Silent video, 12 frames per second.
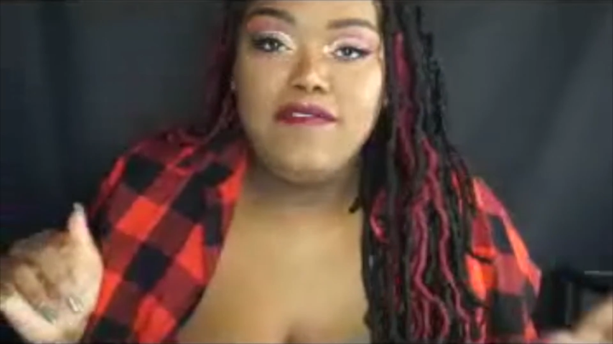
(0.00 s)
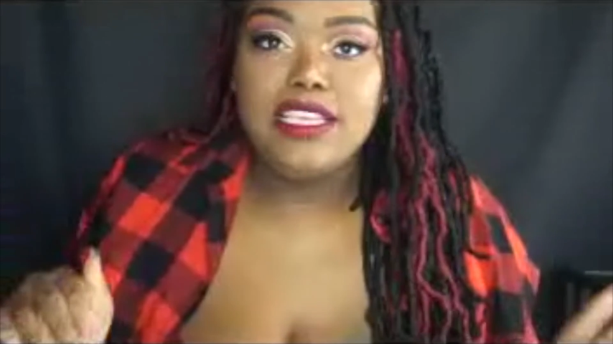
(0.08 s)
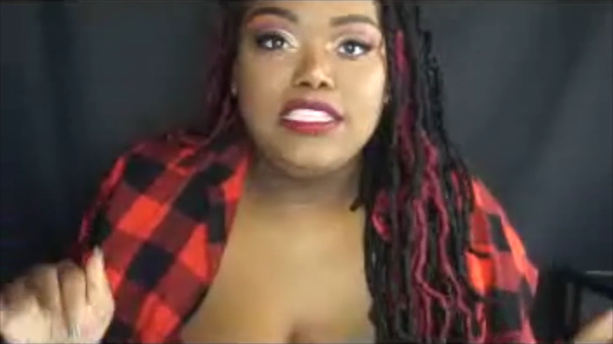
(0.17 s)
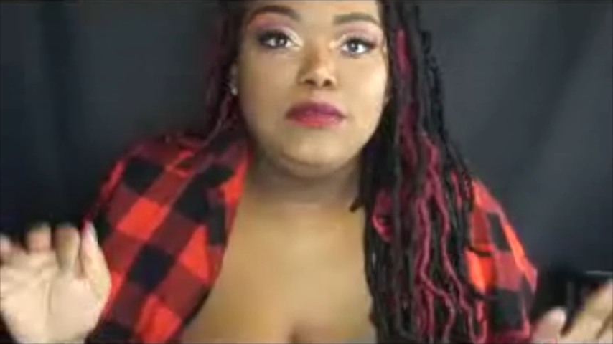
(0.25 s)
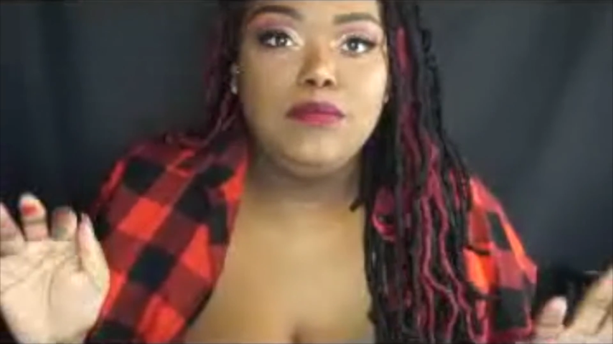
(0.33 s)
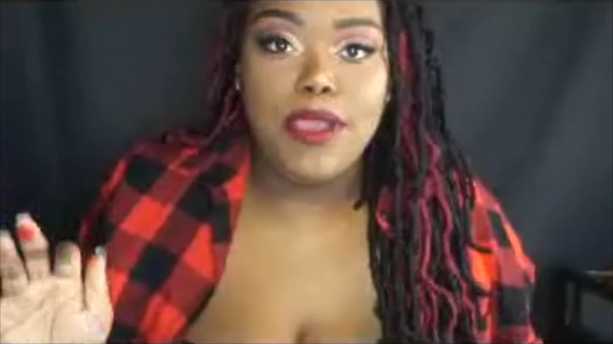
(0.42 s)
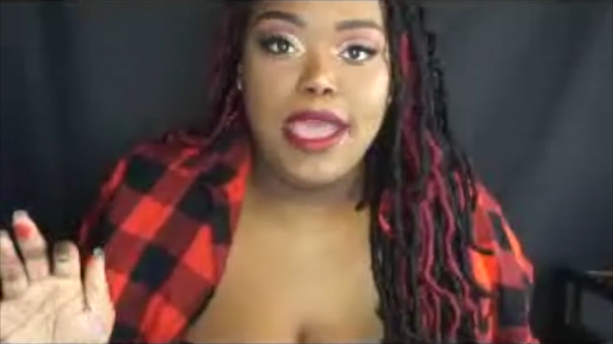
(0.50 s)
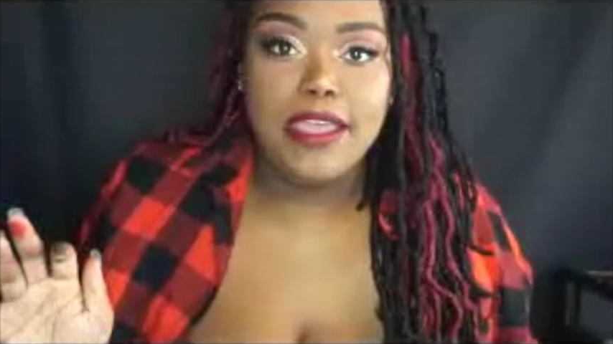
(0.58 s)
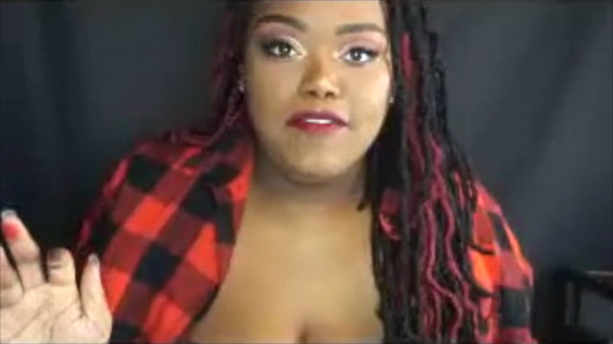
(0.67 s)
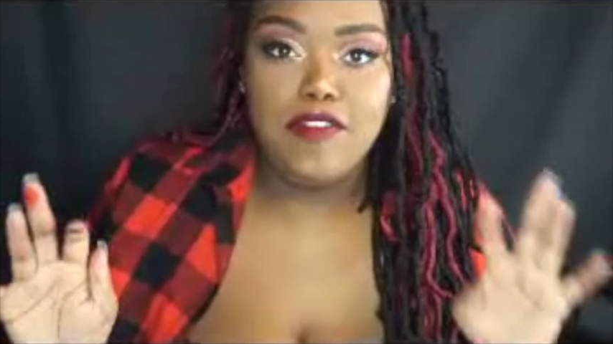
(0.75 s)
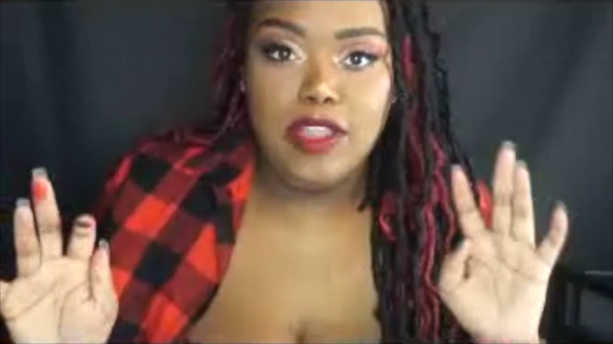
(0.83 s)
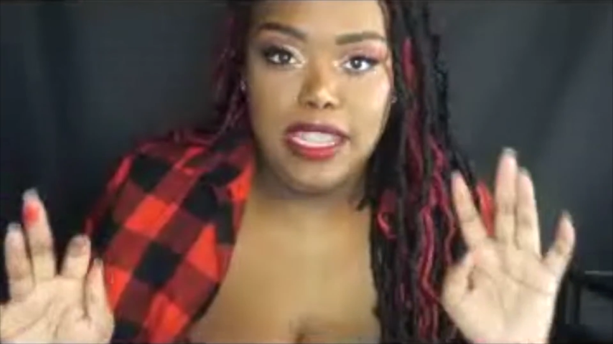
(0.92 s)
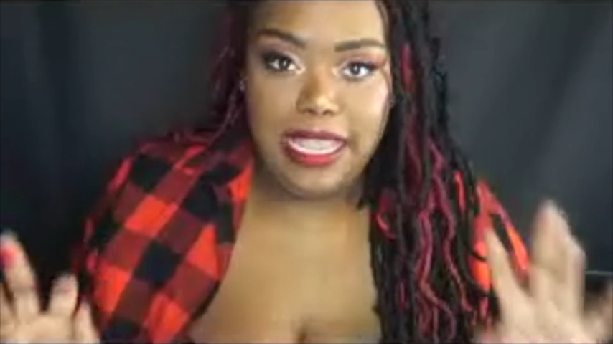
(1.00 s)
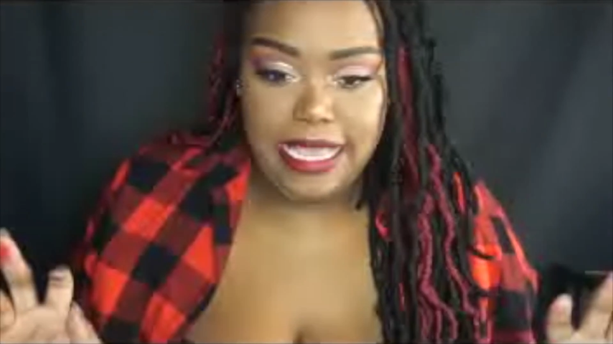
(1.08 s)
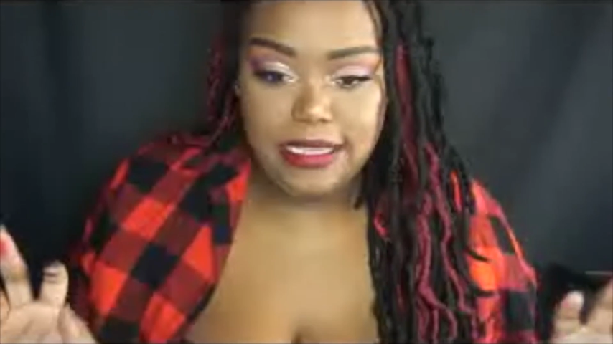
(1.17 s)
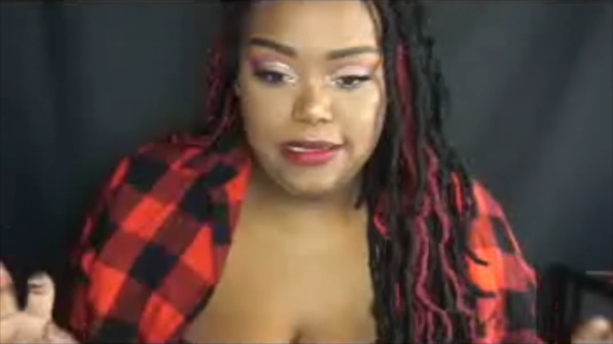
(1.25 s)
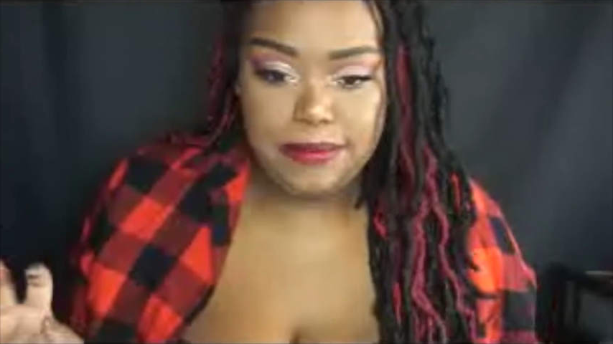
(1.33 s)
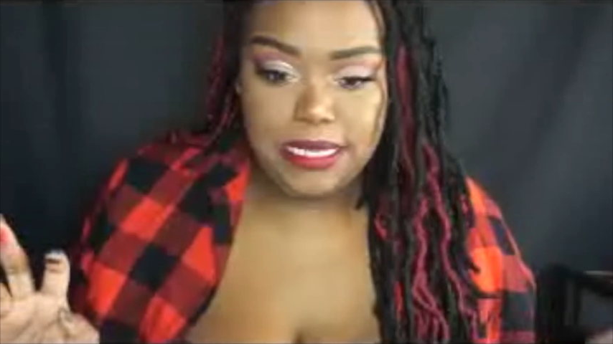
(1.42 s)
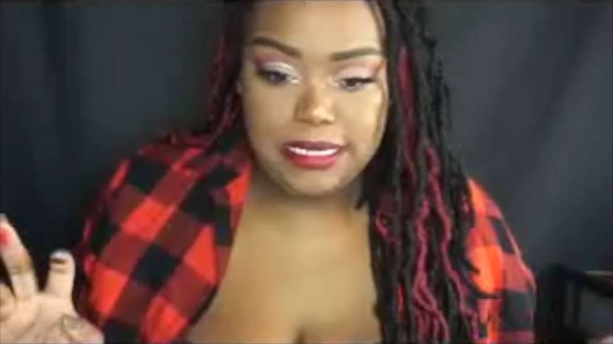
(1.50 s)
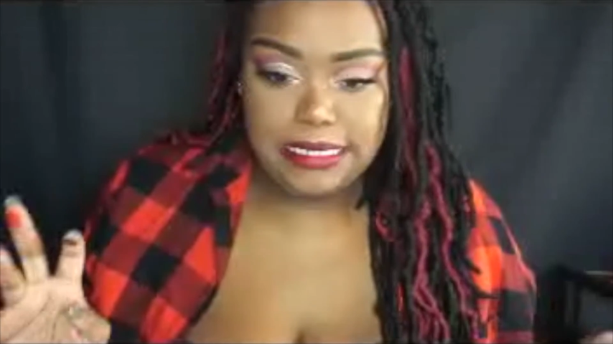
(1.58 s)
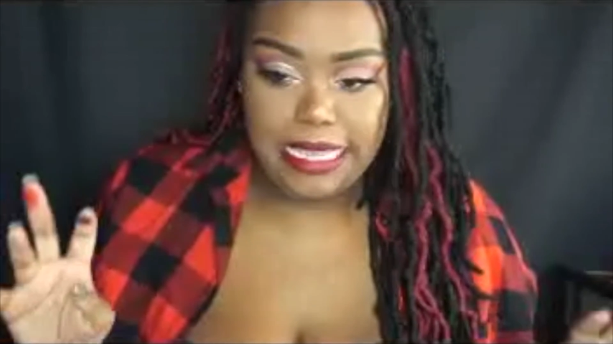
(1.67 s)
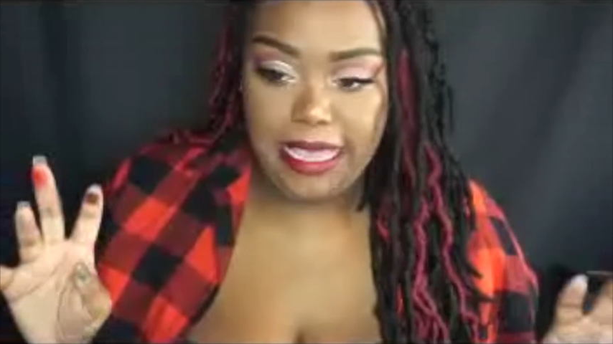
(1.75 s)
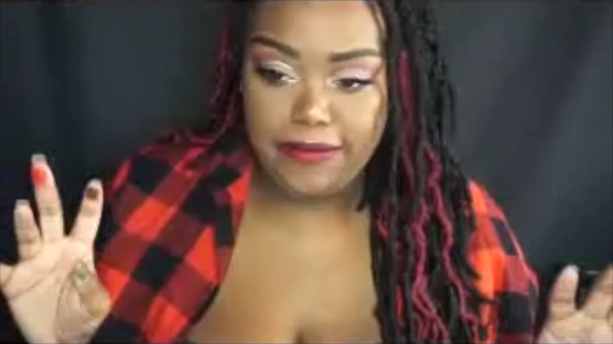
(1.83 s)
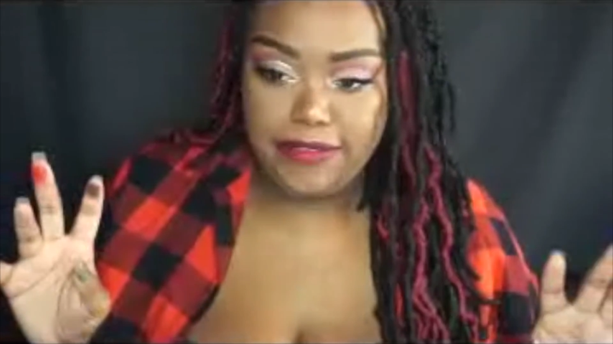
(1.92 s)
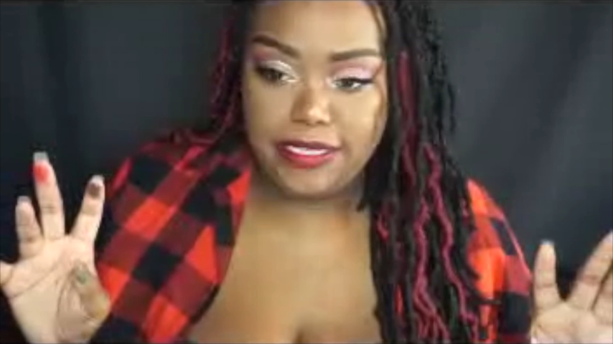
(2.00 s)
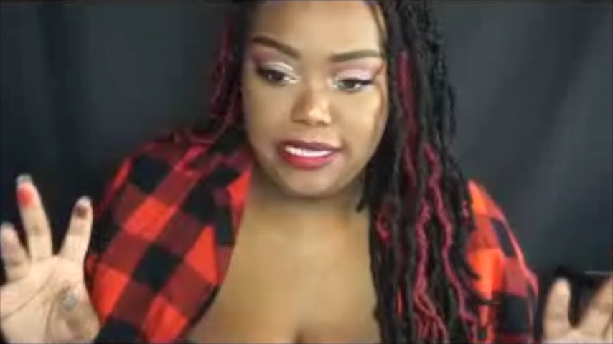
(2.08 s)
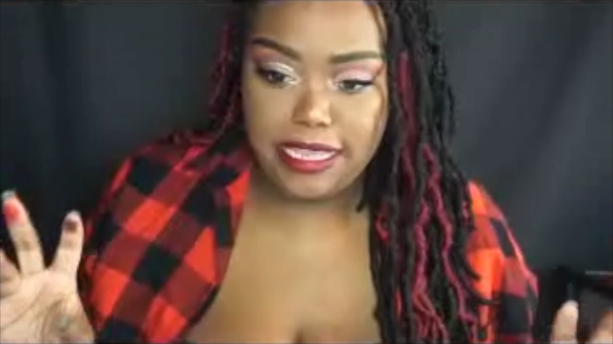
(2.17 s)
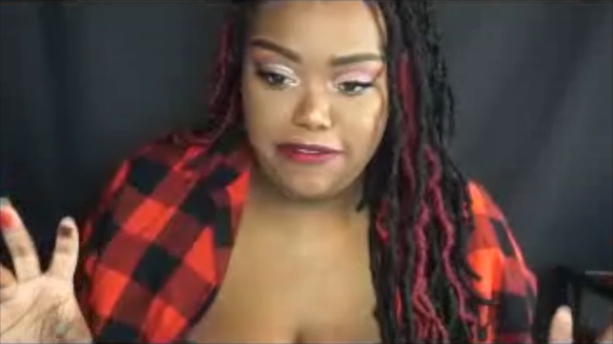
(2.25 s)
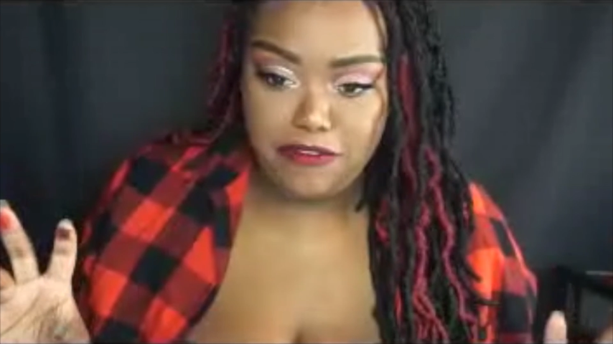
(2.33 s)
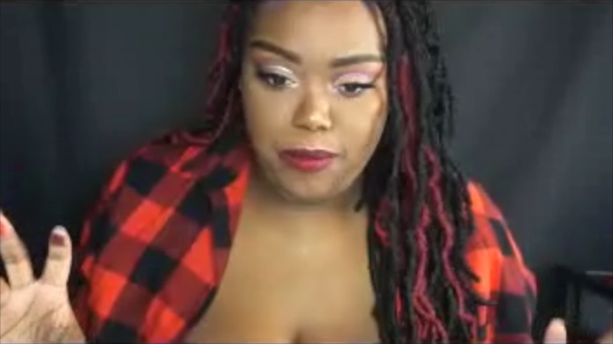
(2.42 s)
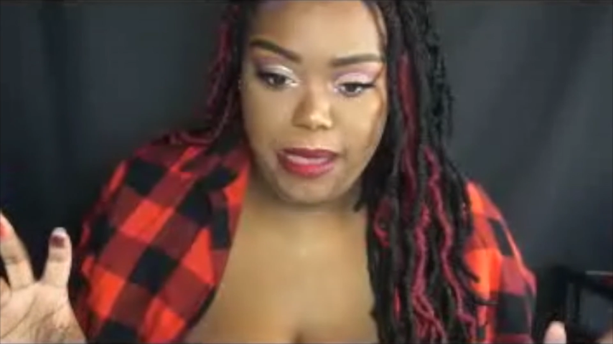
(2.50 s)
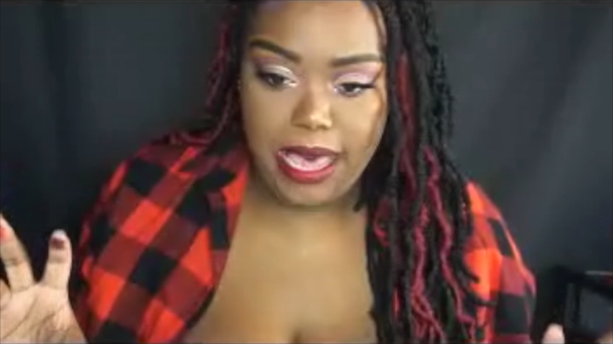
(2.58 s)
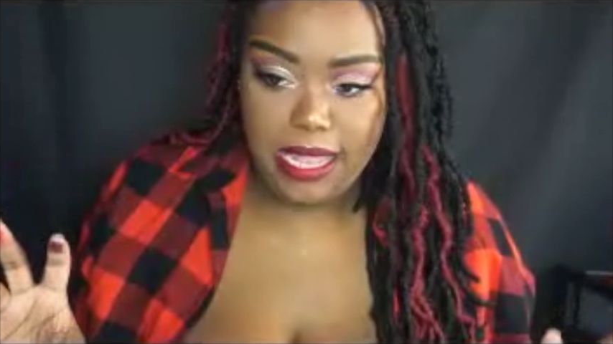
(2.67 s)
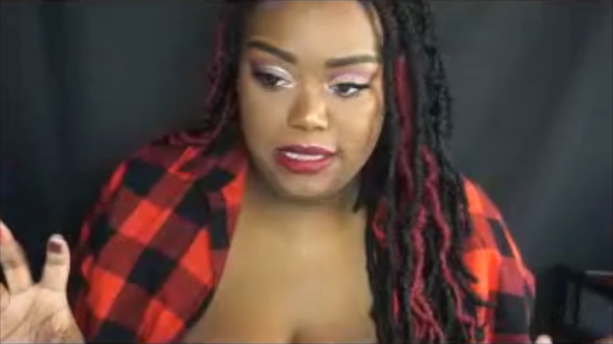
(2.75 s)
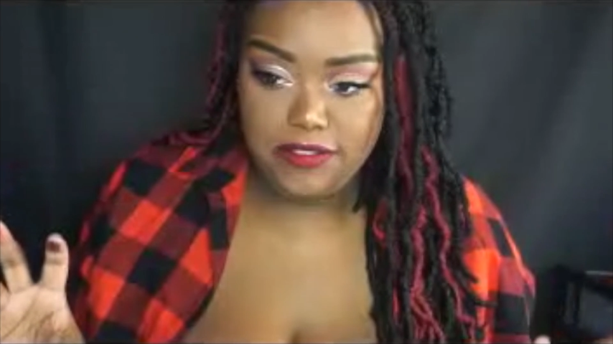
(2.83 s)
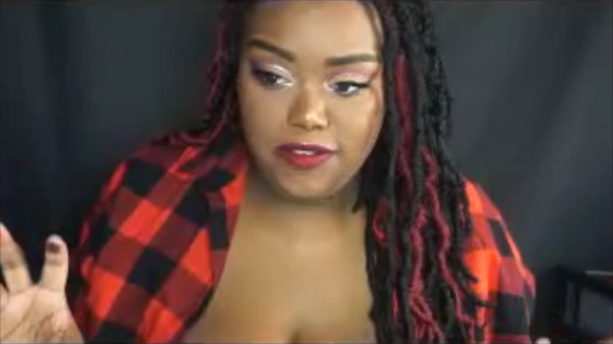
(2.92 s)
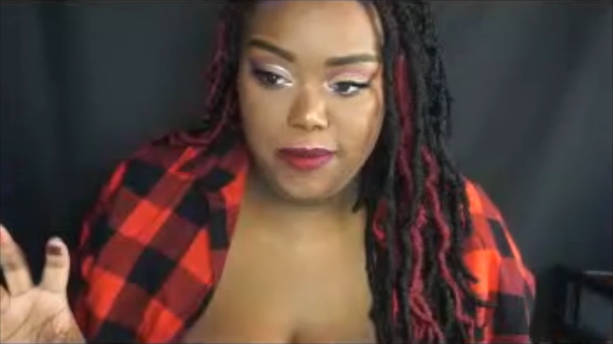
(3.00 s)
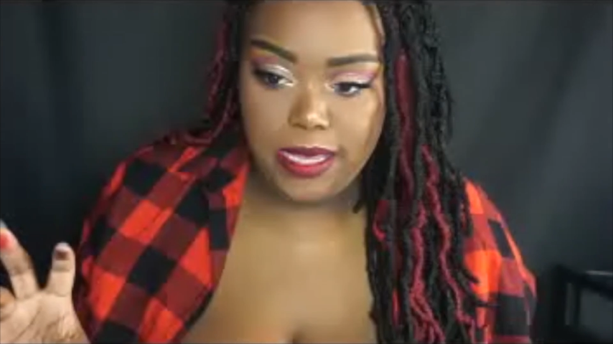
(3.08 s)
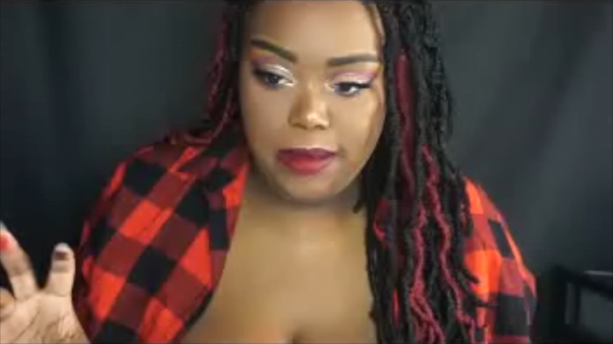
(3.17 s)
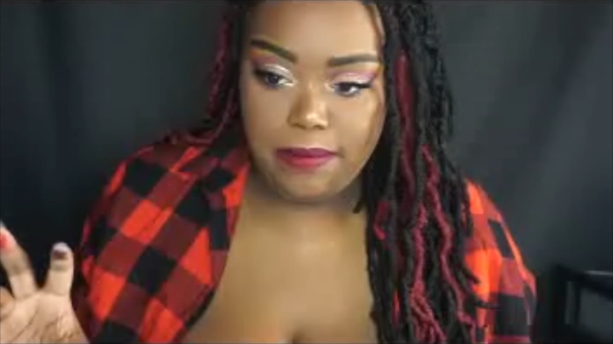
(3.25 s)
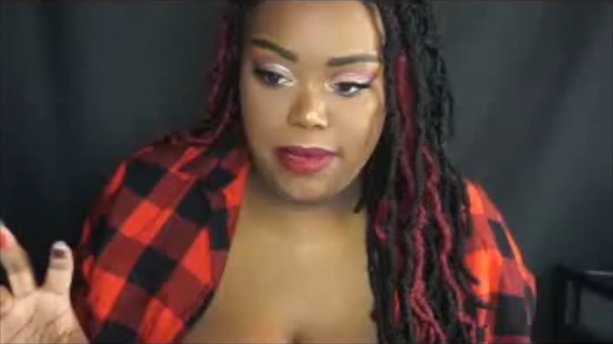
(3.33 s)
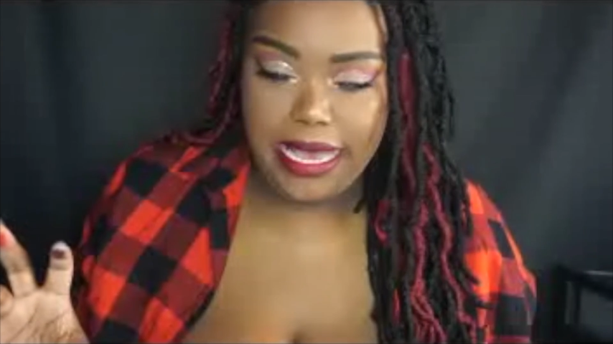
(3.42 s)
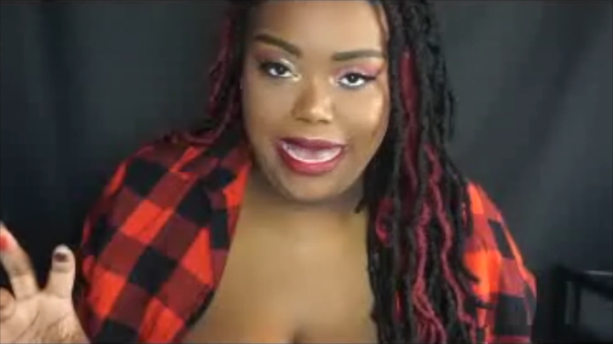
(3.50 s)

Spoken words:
this brand for last because I have several palettes from them.